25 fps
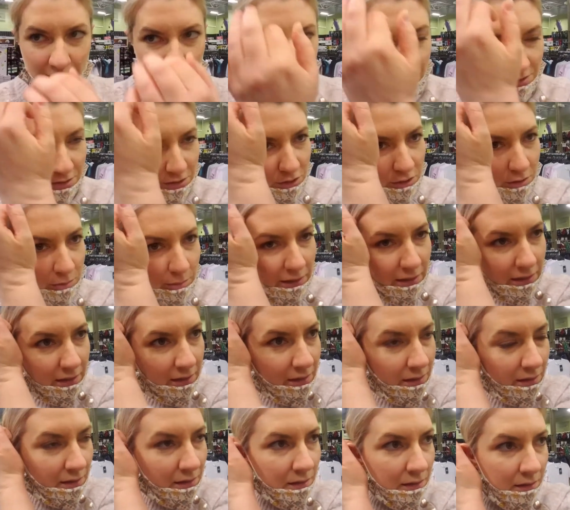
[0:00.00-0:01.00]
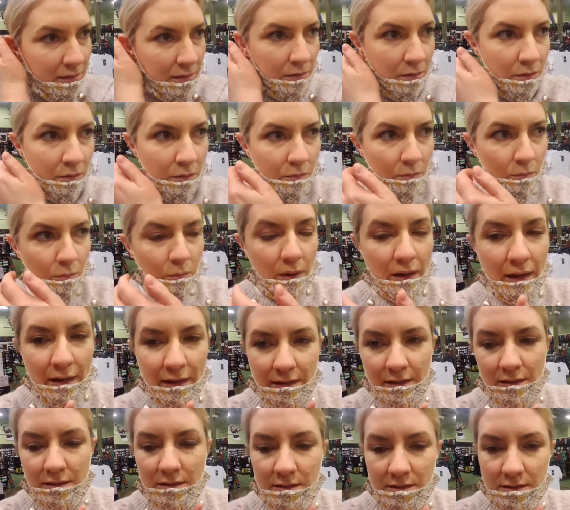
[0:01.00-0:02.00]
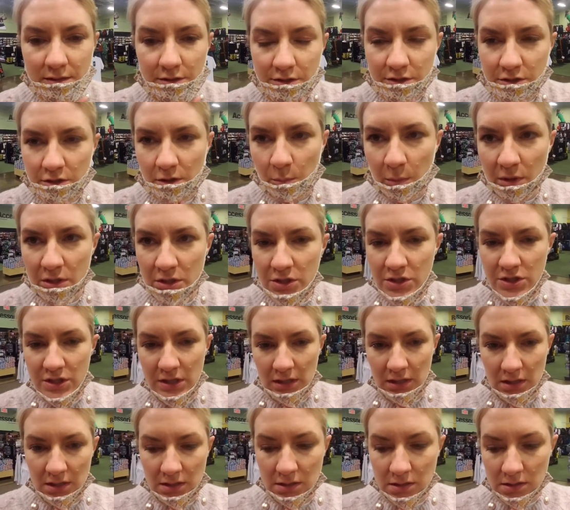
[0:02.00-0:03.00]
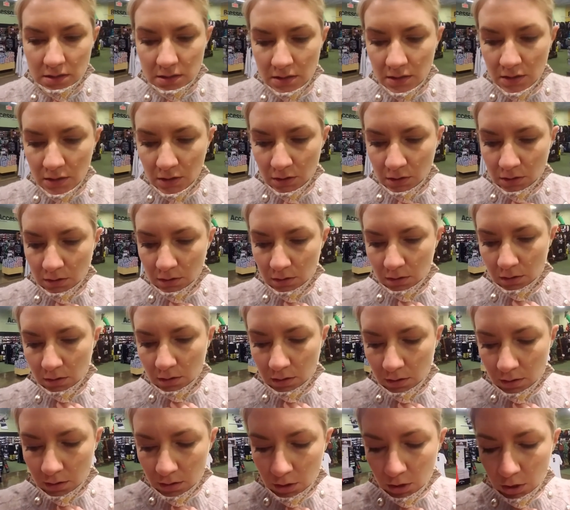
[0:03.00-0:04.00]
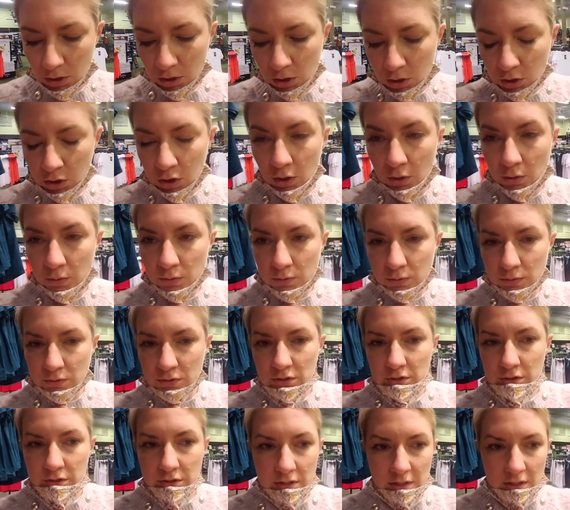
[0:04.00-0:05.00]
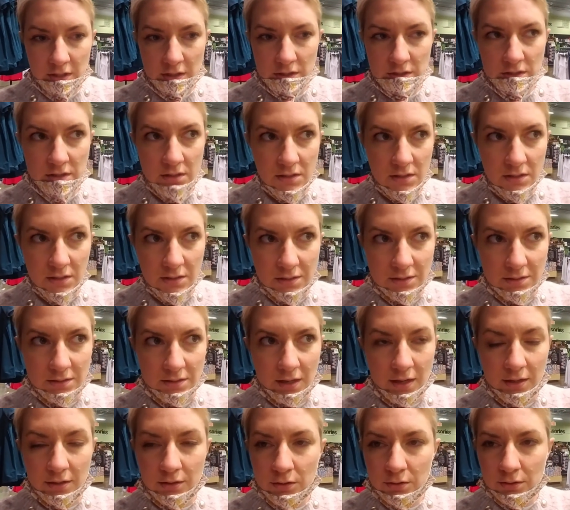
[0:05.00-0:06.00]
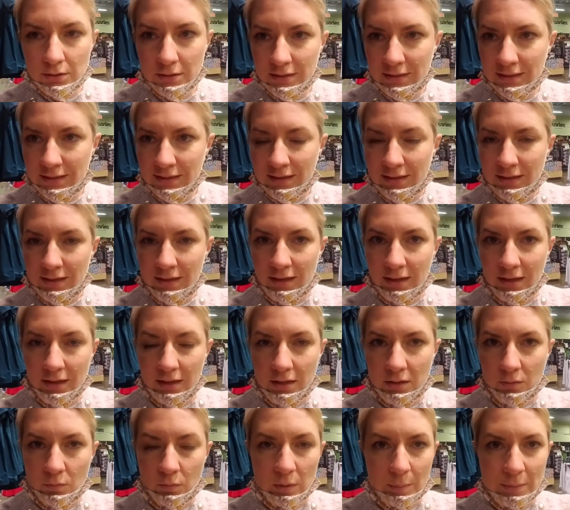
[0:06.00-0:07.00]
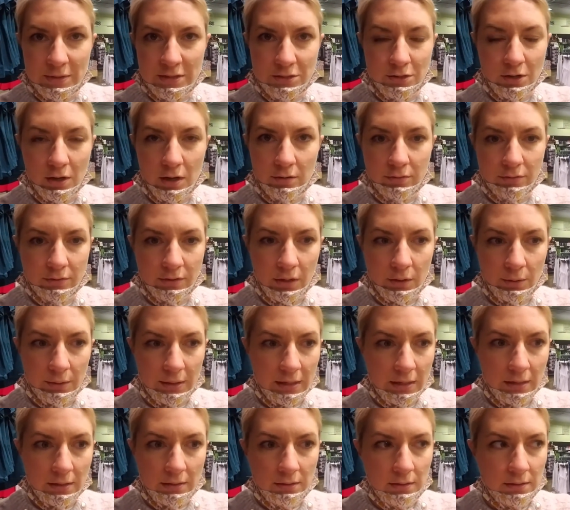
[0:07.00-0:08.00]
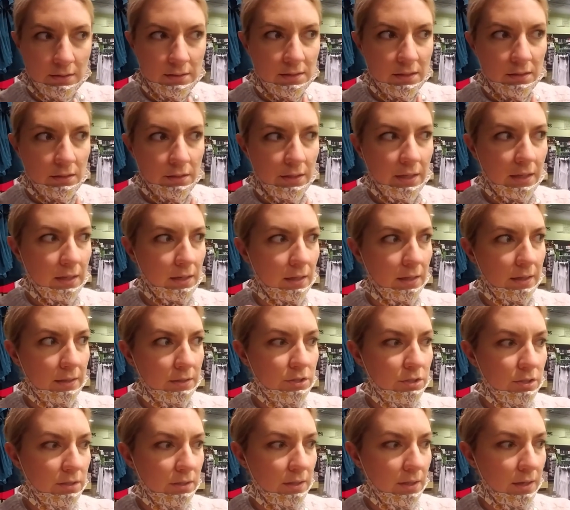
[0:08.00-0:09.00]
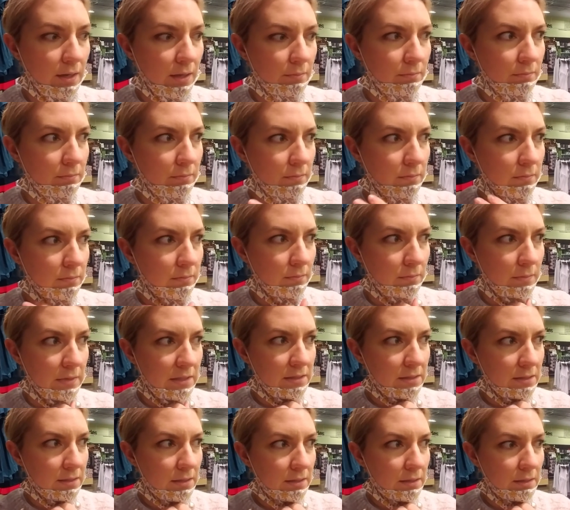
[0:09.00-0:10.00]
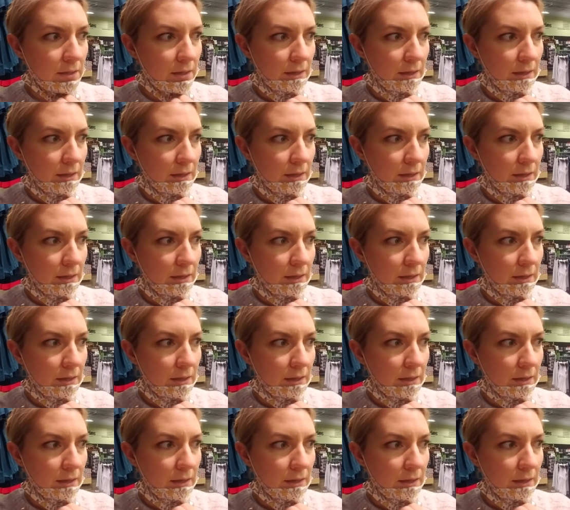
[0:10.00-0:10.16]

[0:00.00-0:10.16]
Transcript: it to me? Why is there so much tennis clothes or tennis style in women's golf clothing? Is there a connection that I'm missing